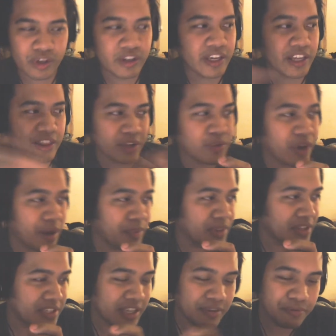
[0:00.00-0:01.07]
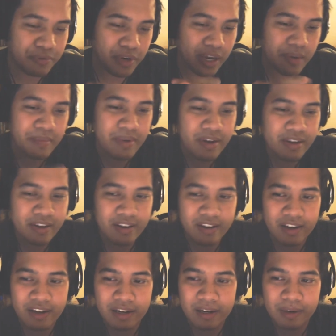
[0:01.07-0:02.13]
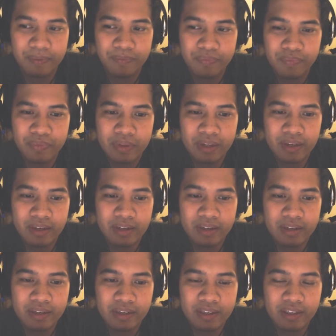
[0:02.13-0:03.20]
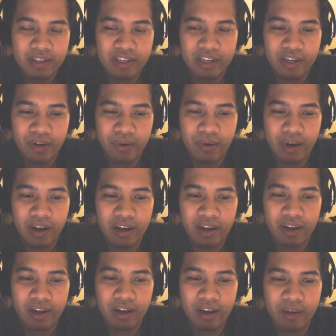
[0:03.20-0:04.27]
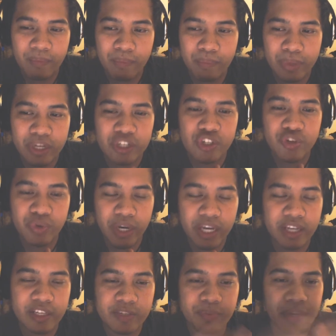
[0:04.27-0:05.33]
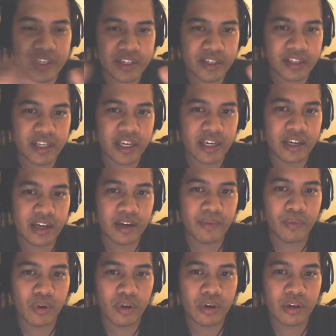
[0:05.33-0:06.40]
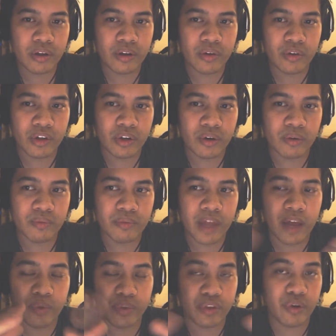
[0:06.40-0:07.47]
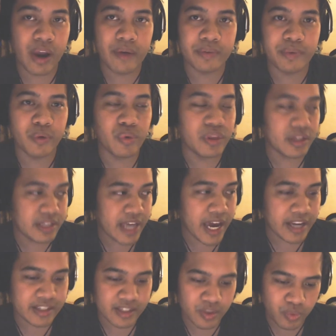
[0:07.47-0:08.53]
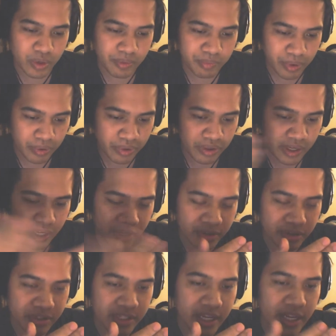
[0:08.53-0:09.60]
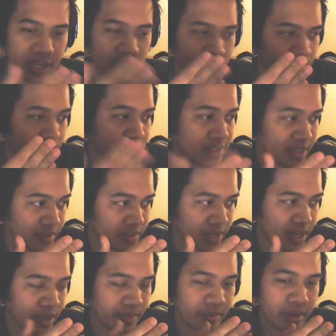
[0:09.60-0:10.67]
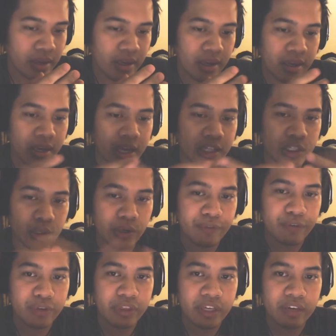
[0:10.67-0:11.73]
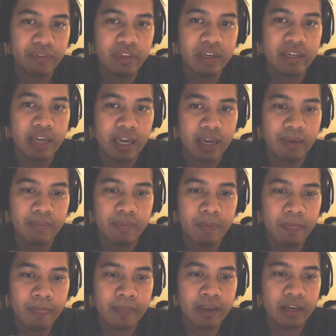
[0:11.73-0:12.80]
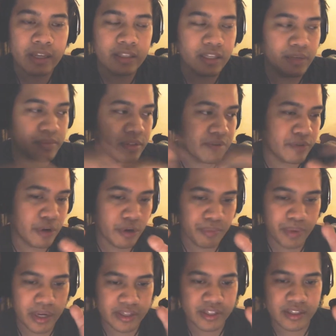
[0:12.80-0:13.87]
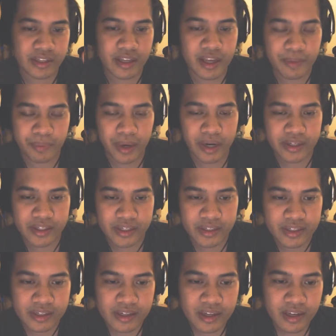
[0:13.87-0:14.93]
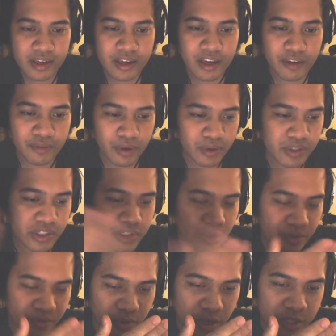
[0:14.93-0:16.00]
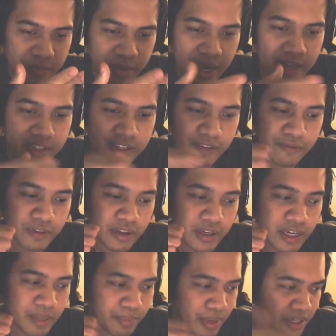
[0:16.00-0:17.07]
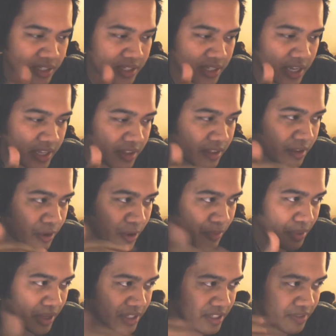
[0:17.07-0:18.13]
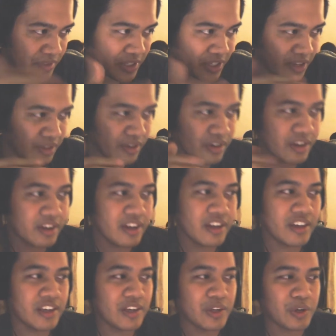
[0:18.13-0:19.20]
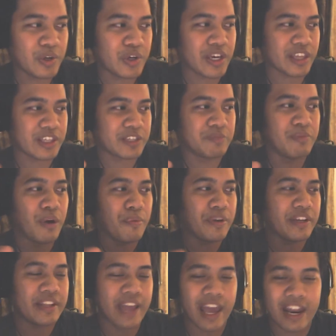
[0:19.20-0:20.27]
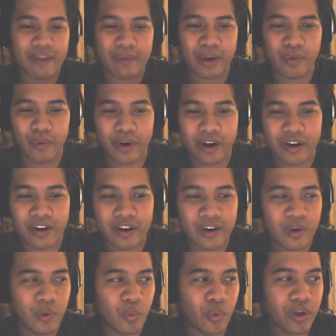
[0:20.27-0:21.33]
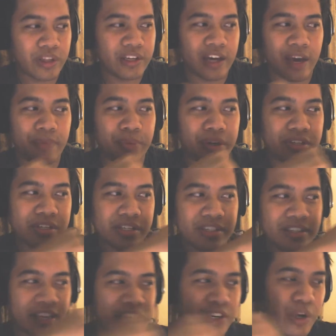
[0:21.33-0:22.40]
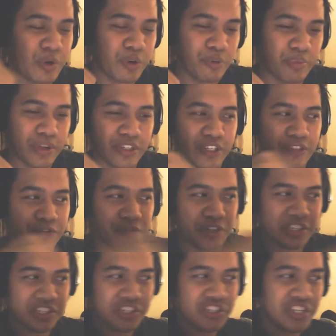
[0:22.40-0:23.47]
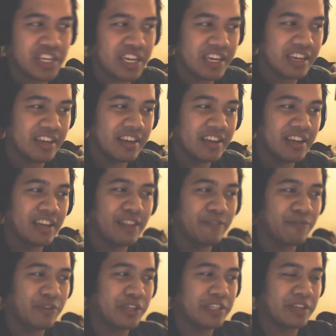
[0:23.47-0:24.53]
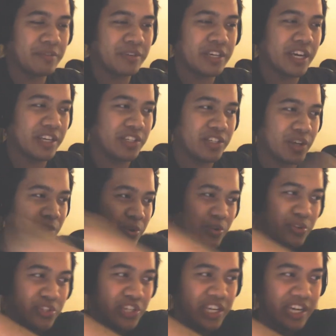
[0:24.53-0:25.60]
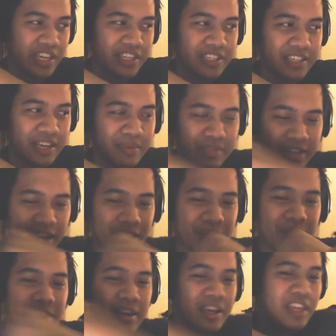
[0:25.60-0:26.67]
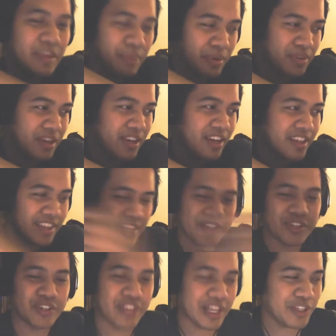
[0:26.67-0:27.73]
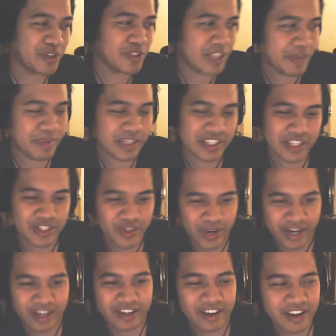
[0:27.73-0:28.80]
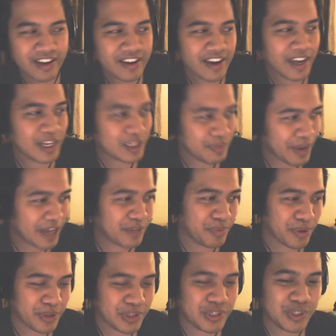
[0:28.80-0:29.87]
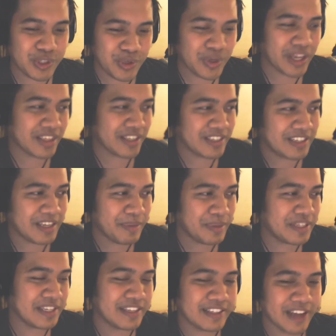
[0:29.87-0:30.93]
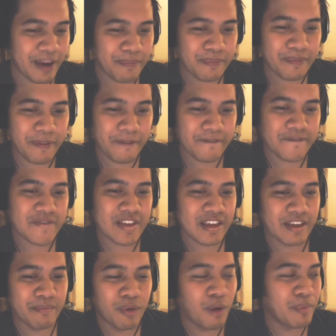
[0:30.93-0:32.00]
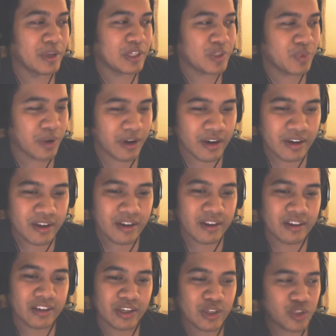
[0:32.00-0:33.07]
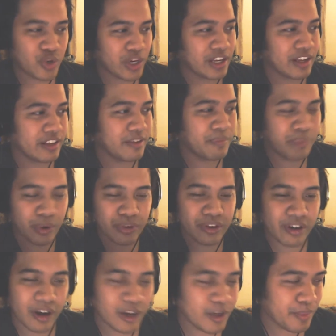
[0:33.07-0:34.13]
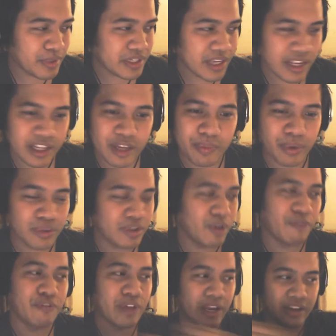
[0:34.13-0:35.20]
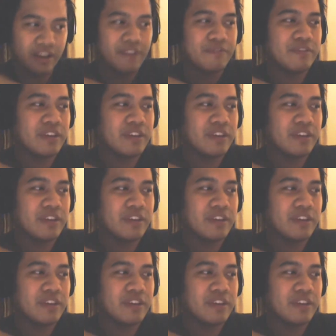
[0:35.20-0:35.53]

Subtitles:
get the grab in the same frame. But a trade is basically, not with grabs, but with attacks, is when both characters get hit at the same time. And so if you think of the game in terms of hurt boxes and hitboxes, if those sort of cross paths, if the hitboxes hit the hurt boxes of each other, you get this moment in anime where one guy punches, like Goku punches Frieza's cheek, and then Frieza kicks Goku's cheek at the same time, and they both get hit. That's your DBZ trade. And in Smash Brothers, you do get this DBZ type moments where you trade both at 100% and you both go flying off